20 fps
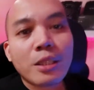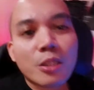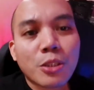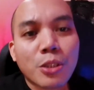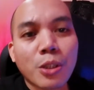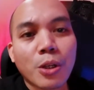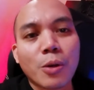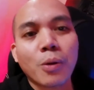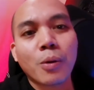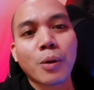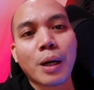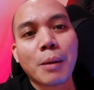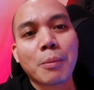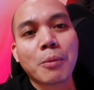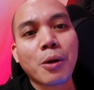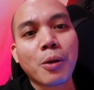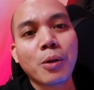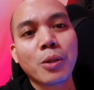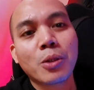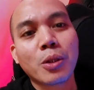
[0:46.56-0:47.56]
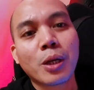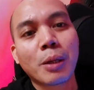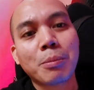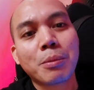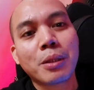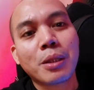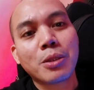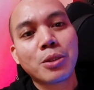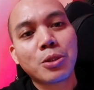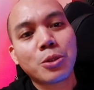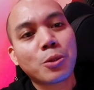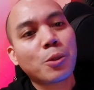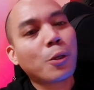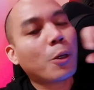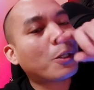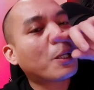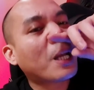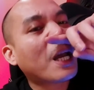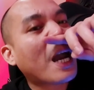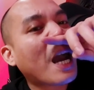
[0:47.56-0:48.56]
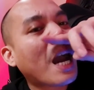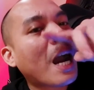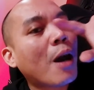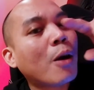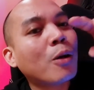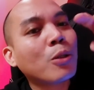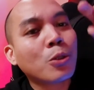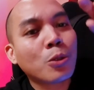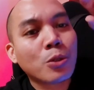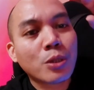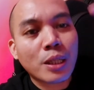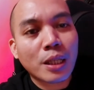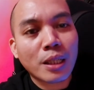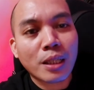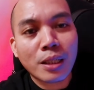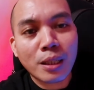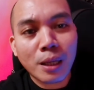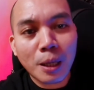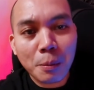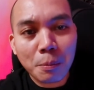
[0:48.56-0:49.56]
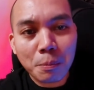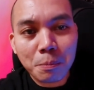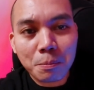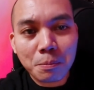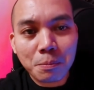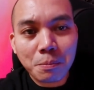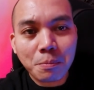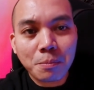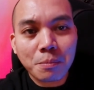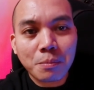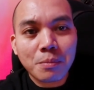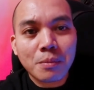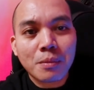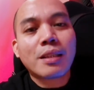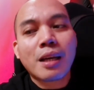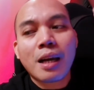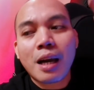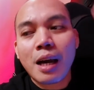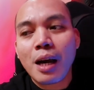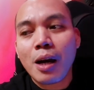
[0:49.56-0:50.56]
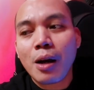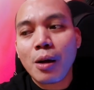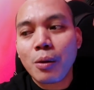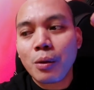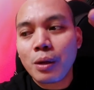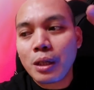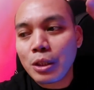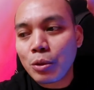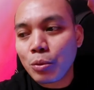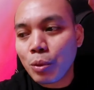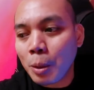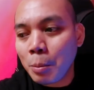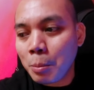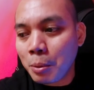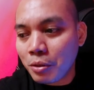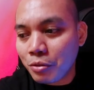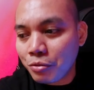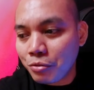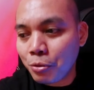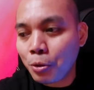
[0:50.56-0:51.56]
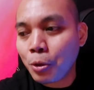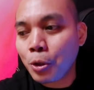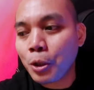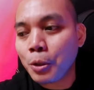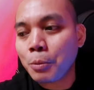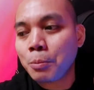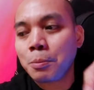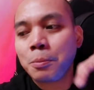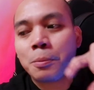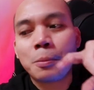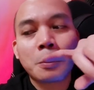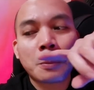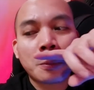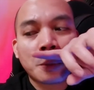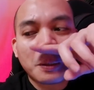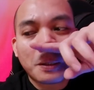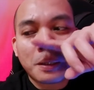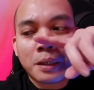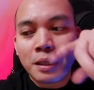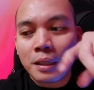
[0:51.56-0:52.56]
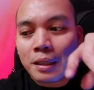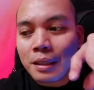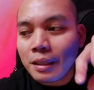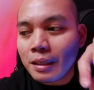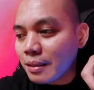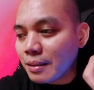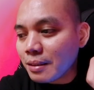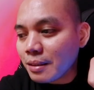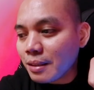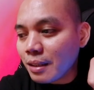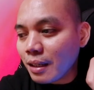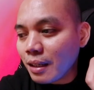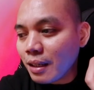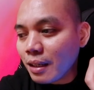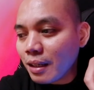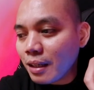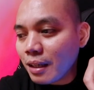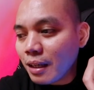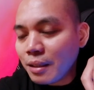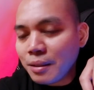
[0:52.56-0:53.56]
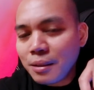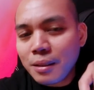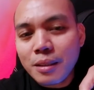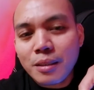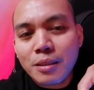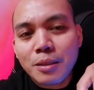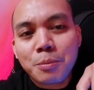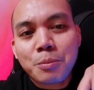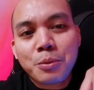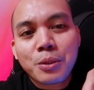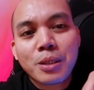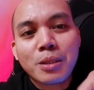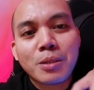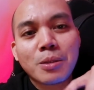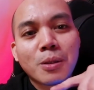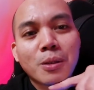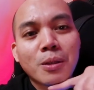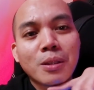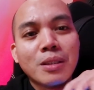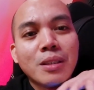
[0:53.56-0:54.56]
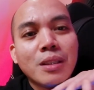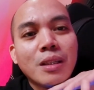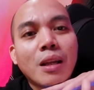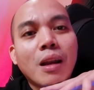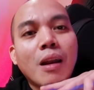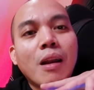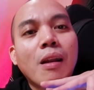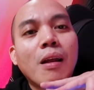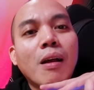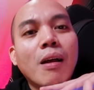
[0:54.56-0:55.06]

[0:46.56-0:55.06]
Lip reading: So, I'm going to update you on how to set it up and how it will perform. And I think it's a pretty solid deal.